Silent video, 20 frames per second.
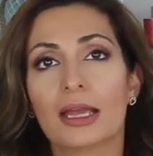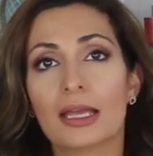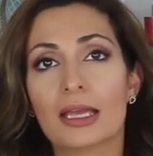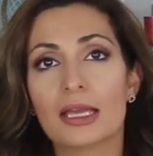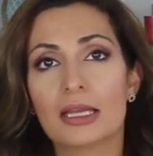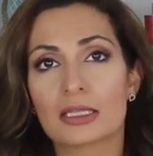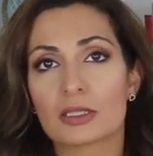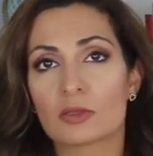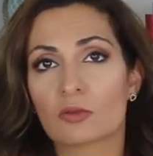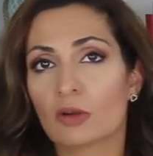
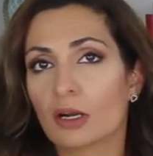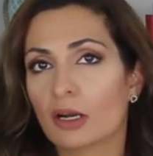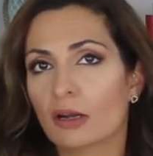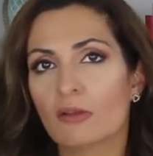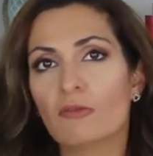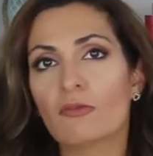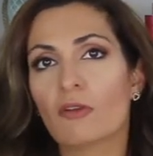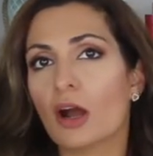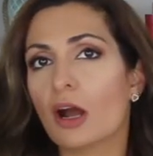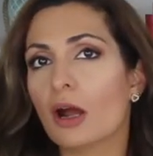It's
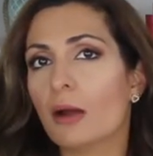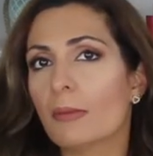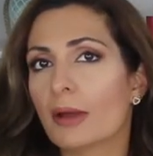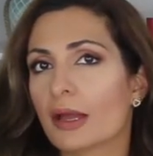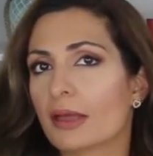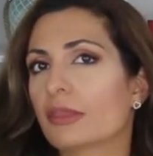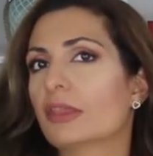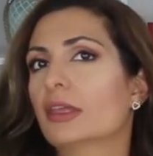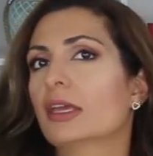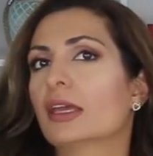very warm,
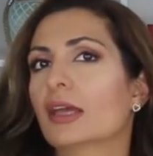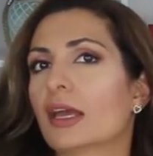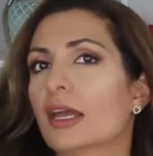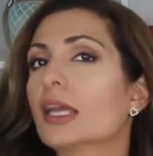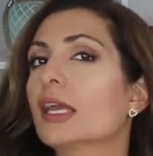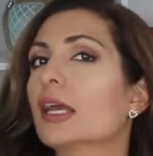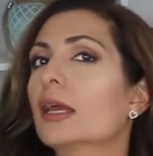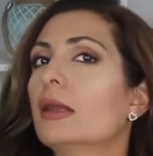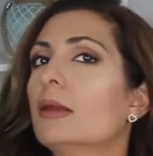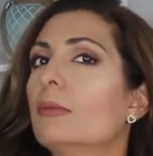I think. I
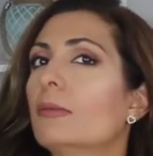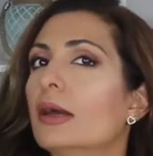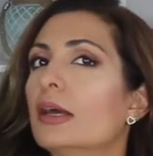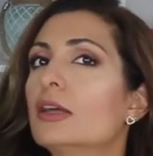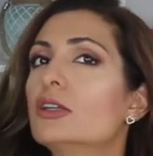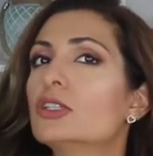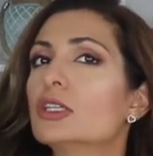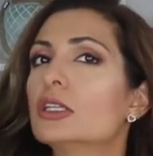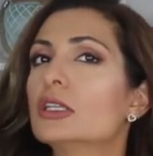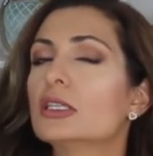can
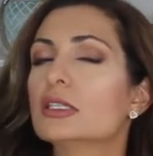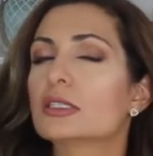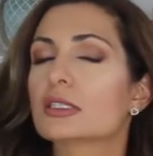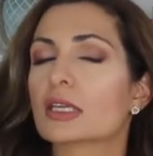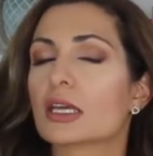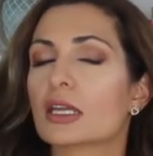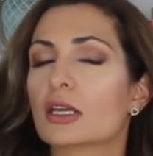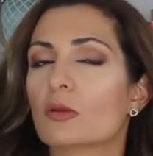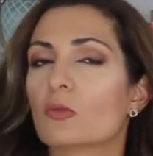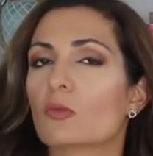imagine it's
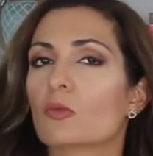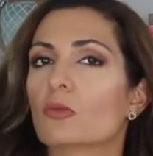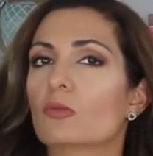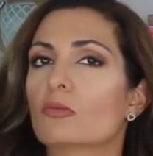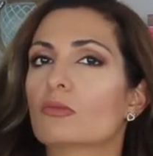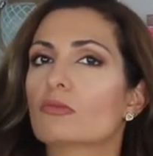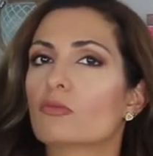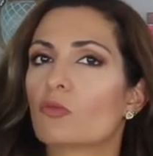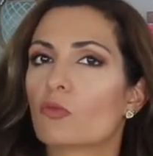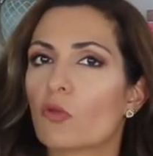getting
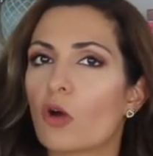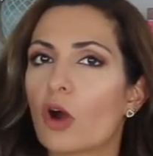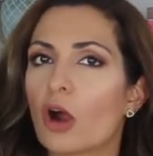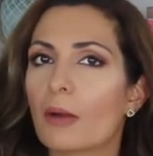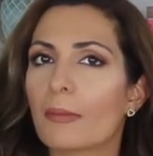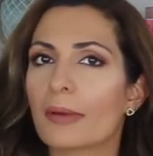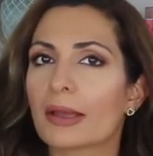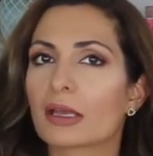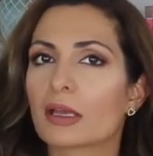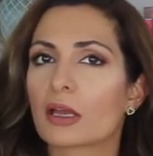
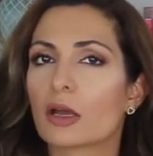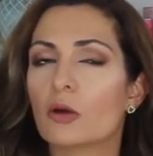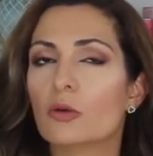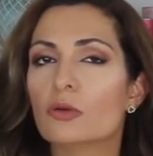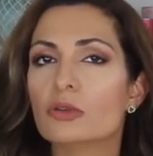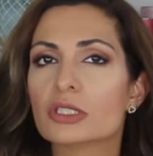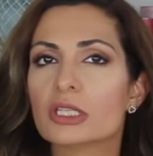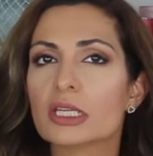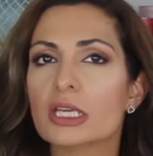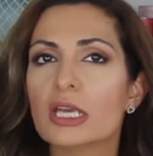warm and
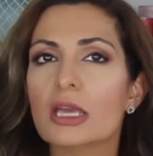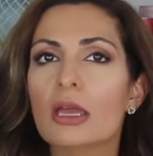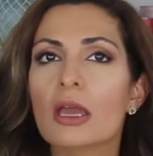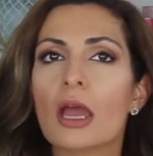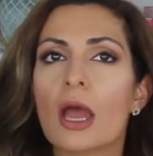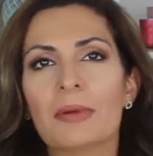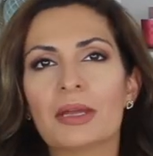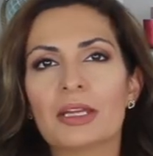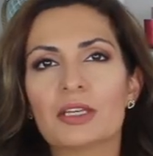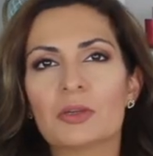cozy.
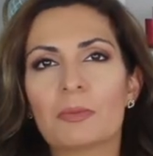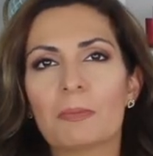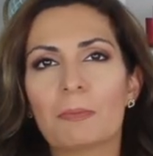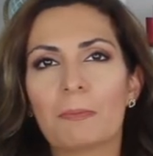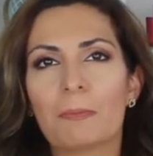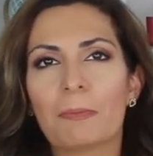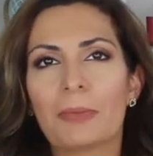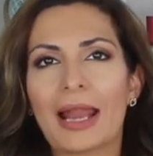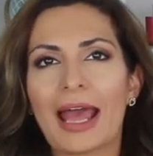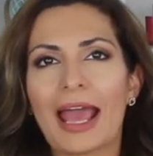Going to
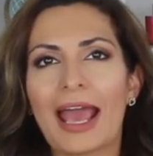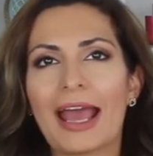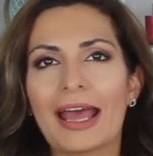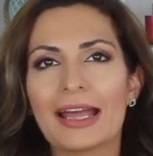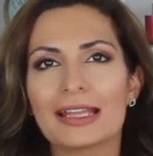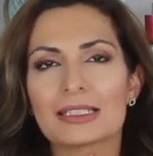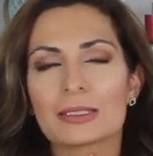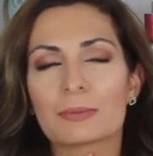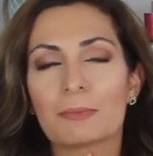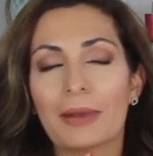
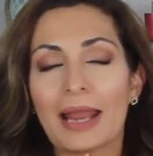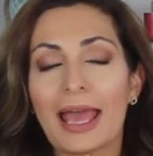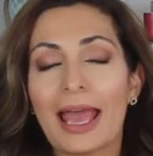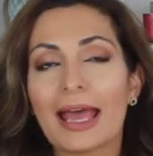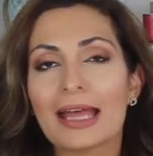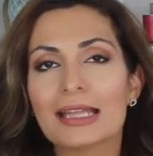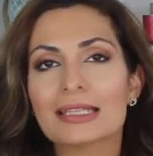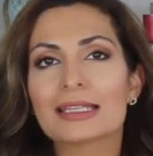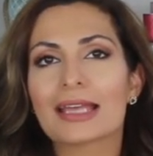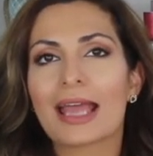plaids.
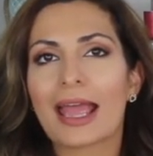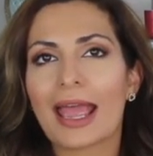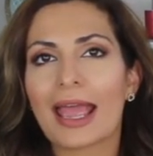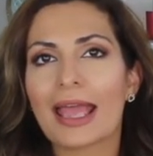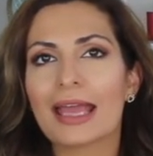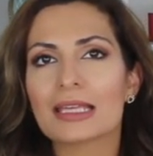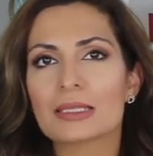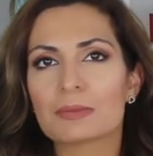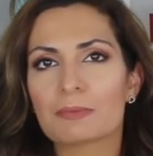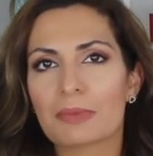Plaids
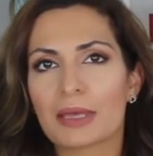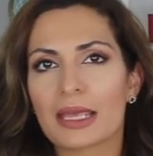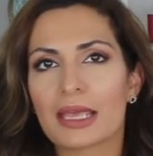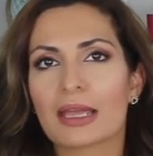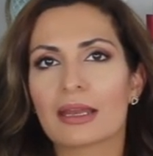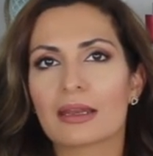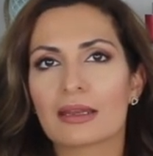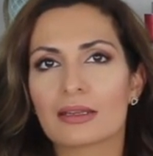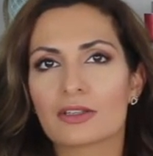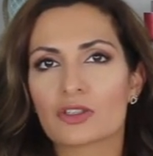has
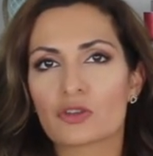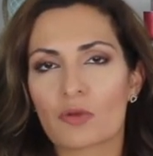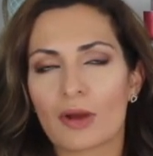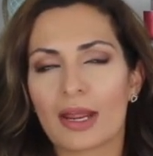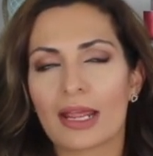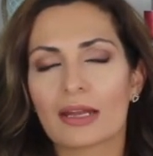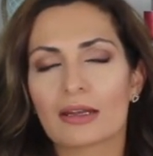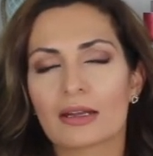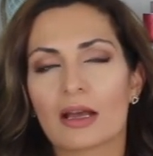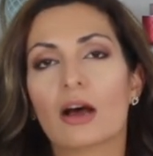been
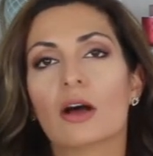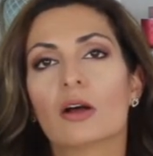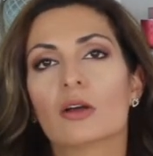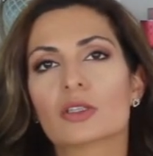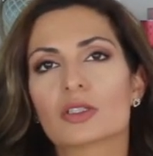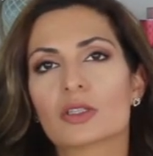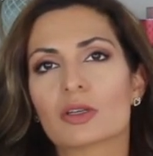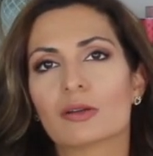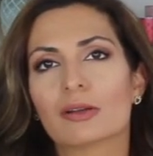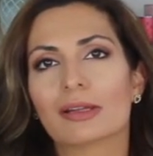trend
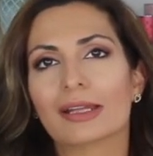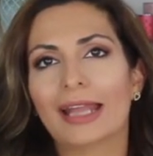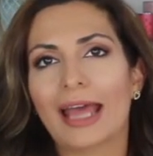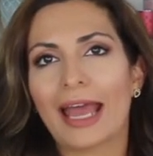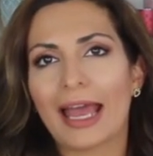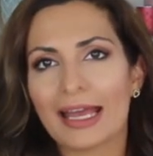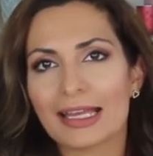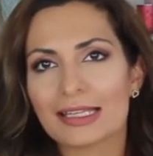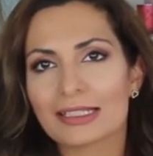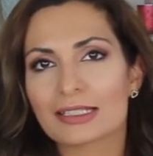also
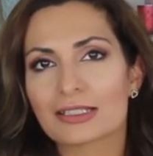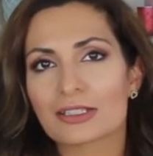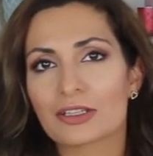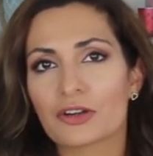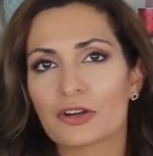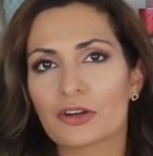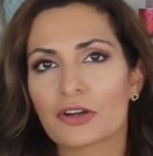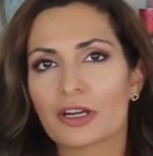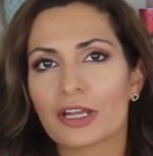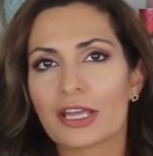last
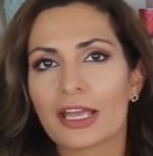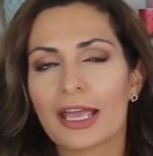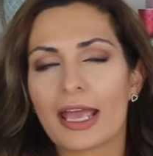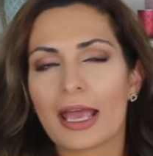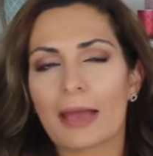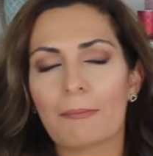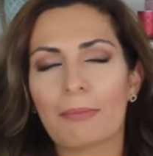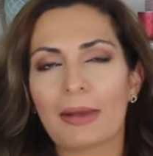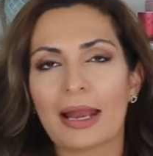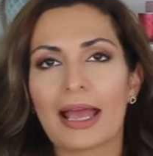year,
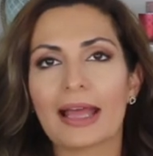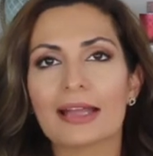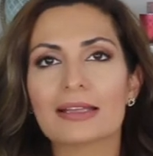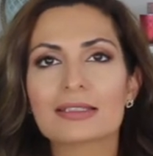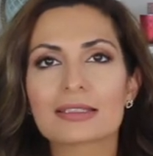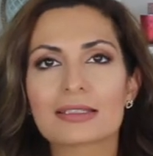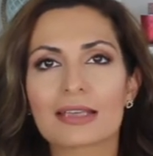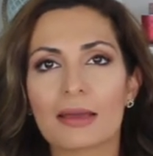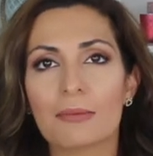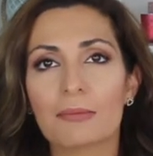and
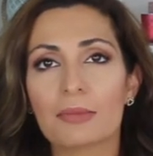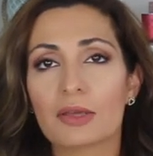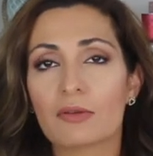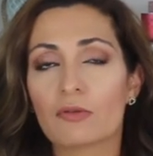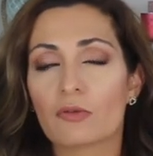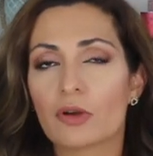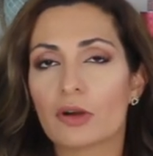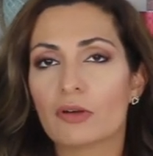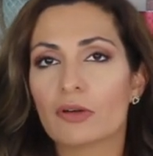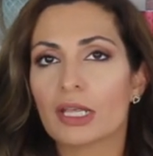plaids can be
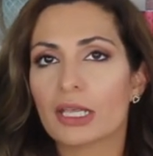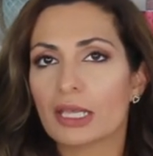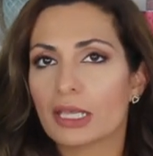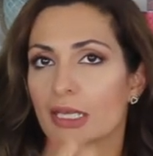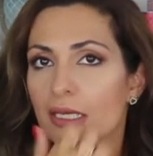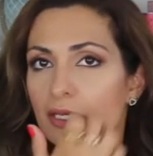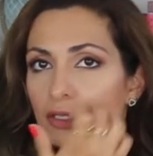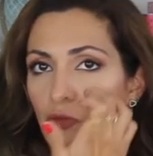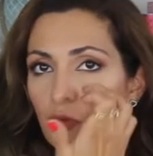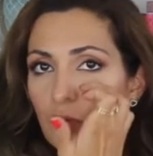very
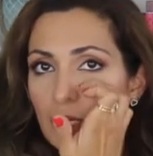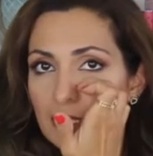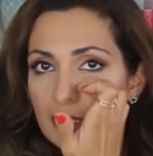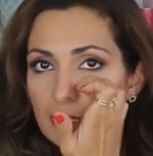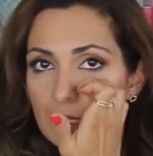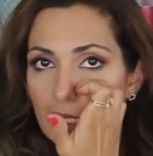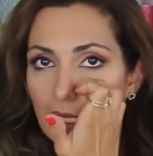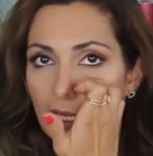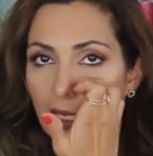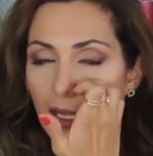
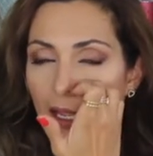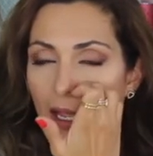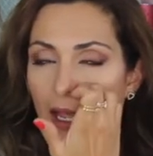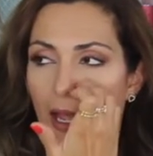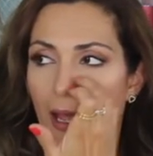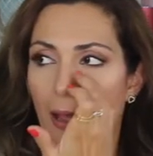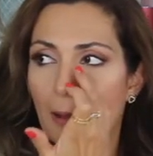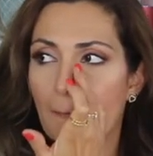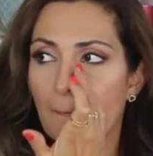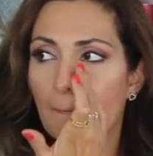interesting.
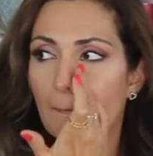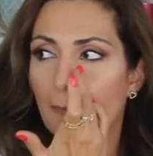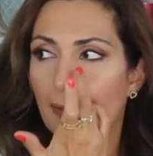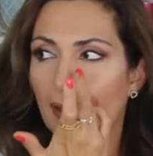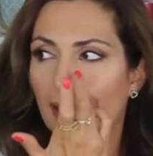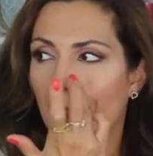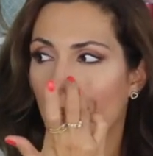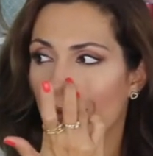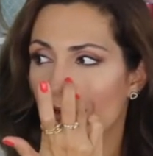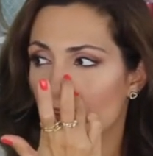
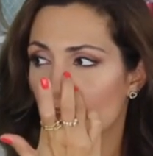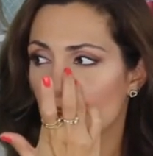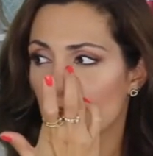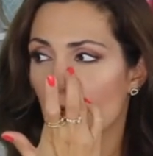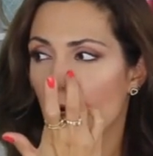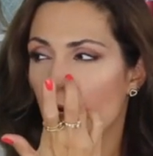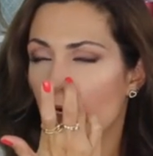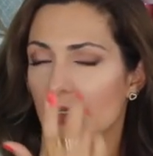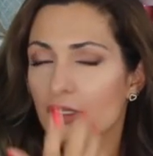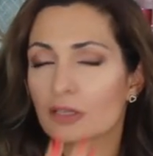It can
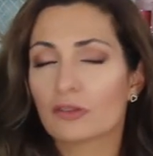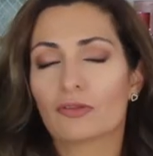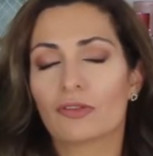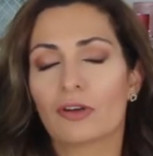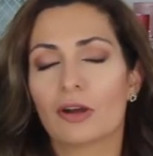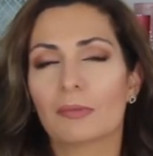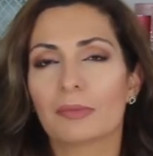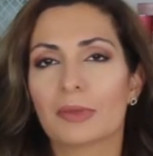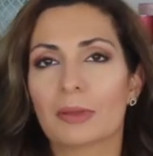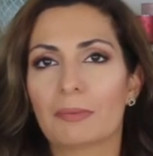start
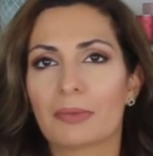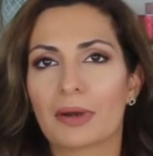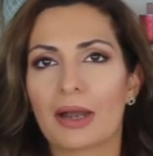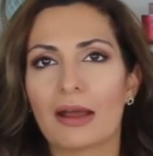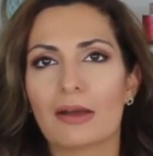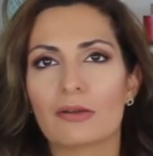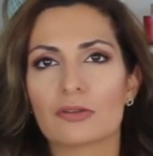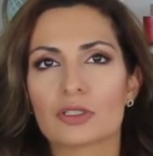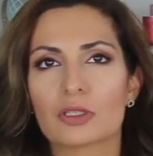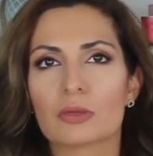from the
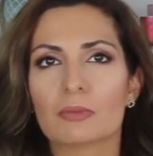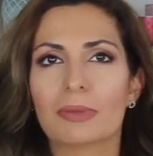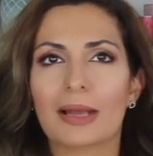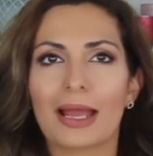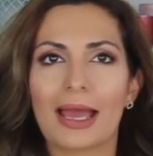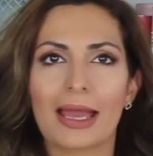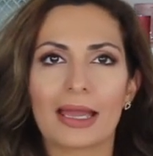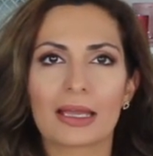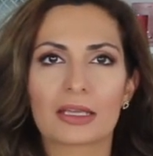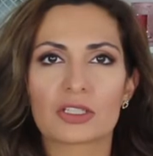brown to
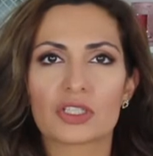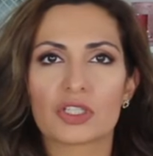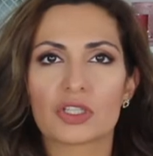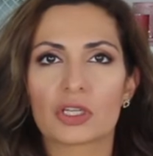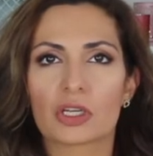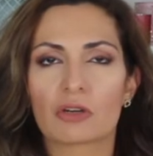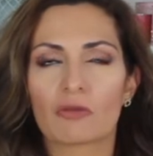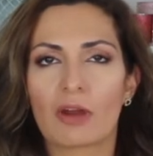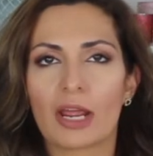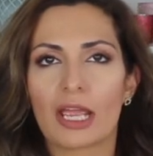black to
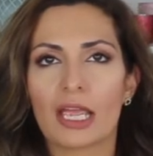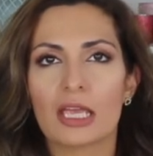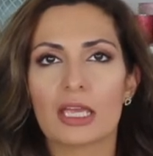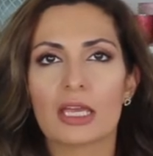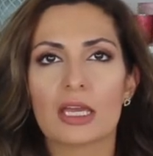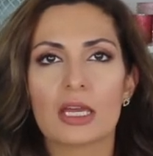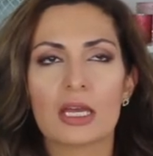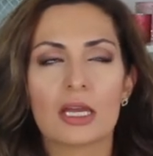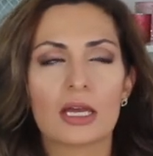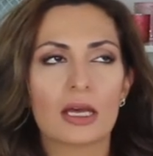gray.